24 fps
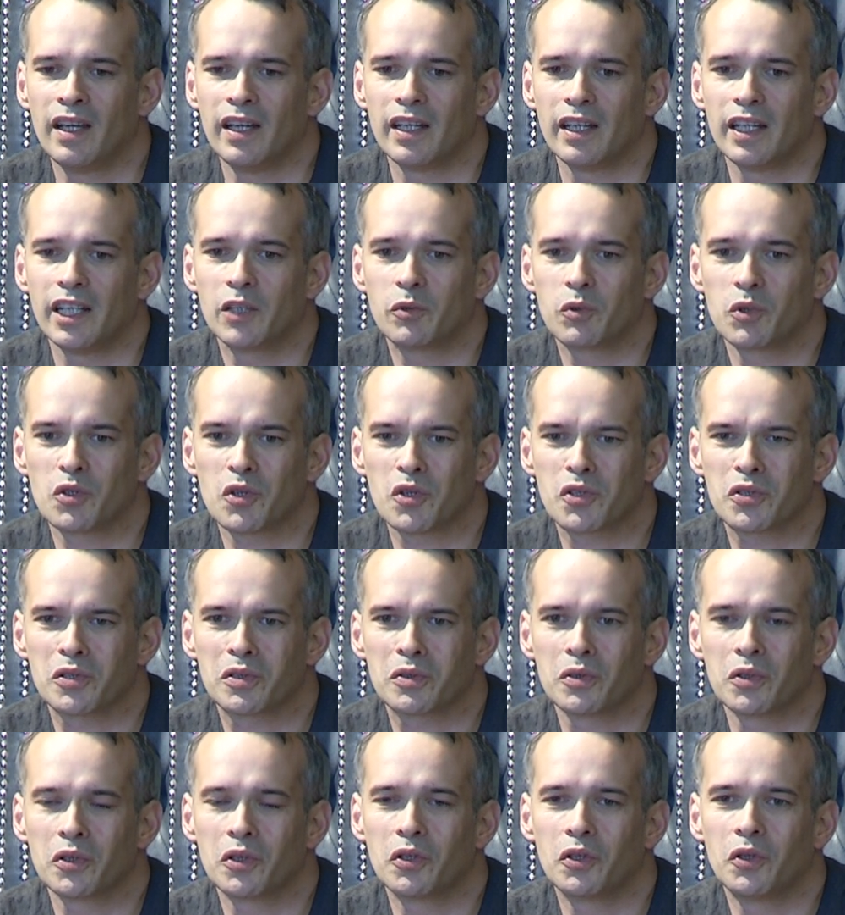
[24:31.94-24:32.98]
It was
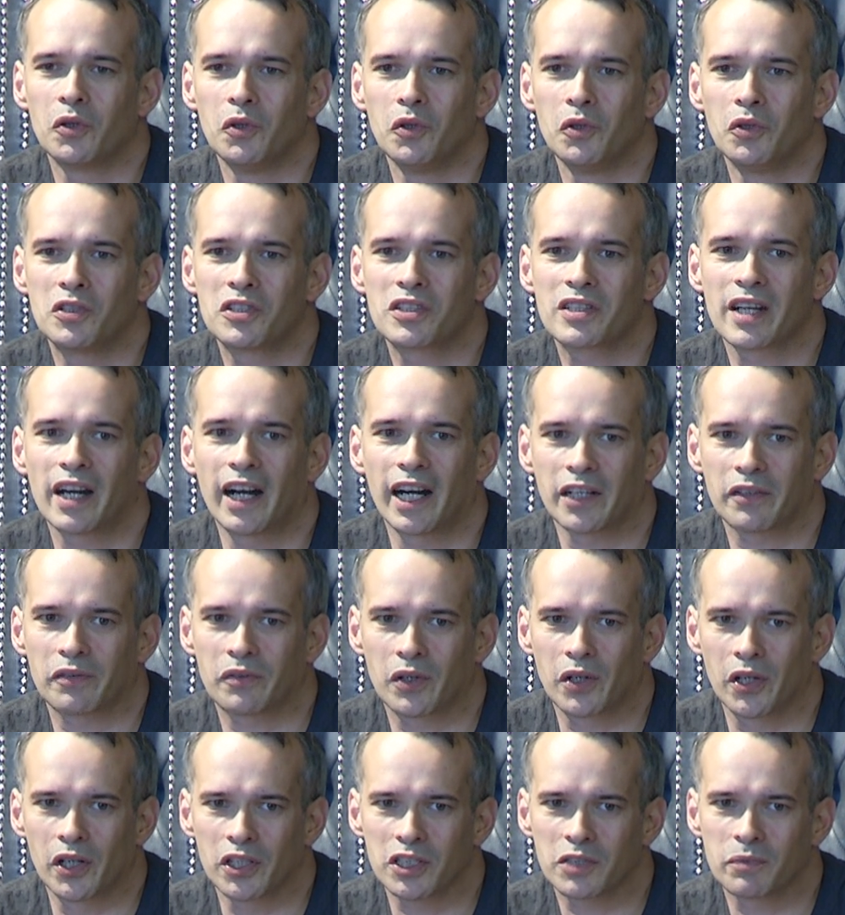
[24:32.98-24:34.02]
also a good start
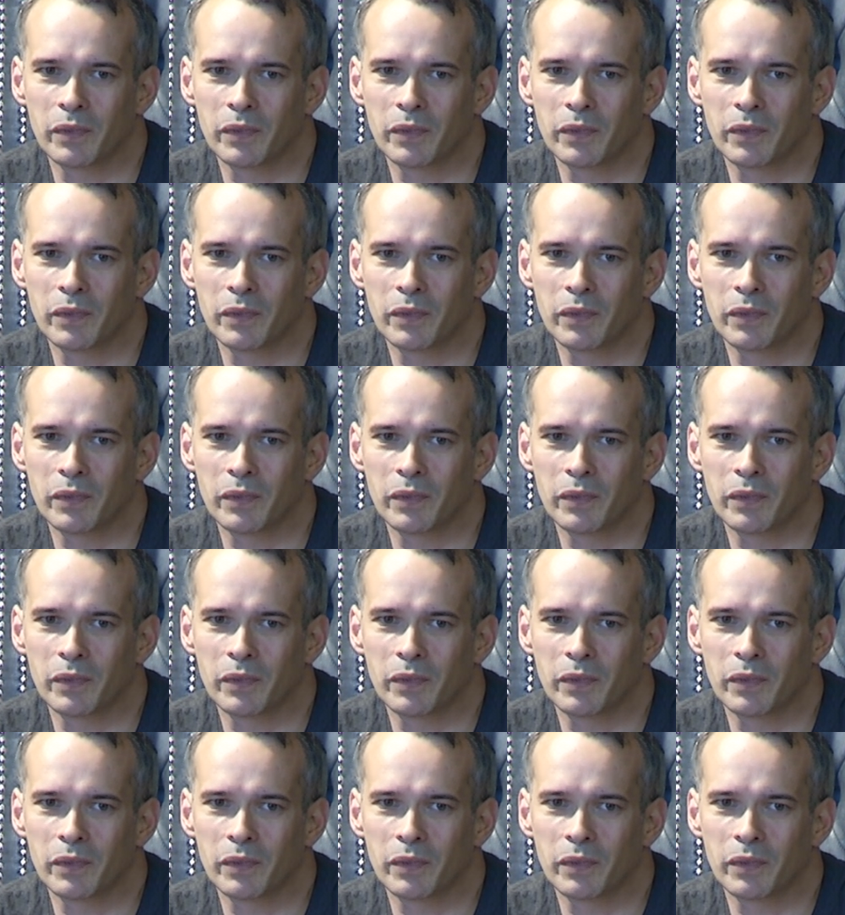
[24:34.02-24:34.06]
for us